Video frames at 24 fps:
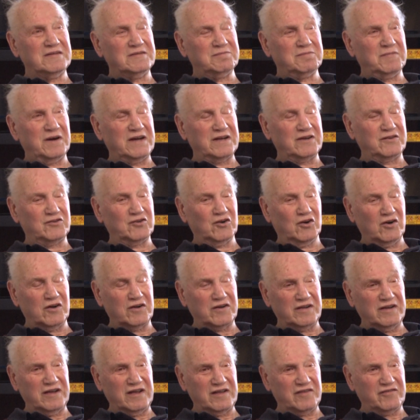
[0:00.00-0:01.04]
My
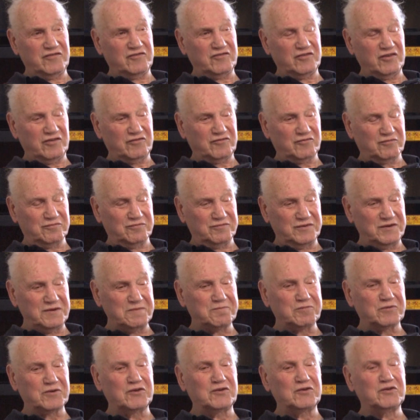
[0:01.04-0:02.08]
daughter has just
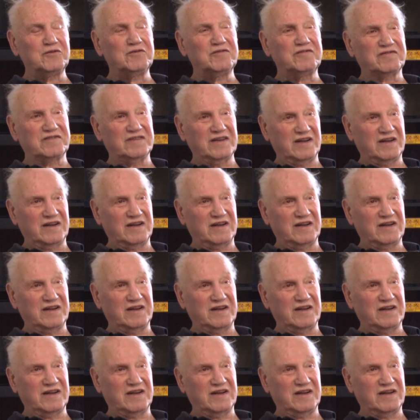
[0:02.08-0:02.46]
reproduced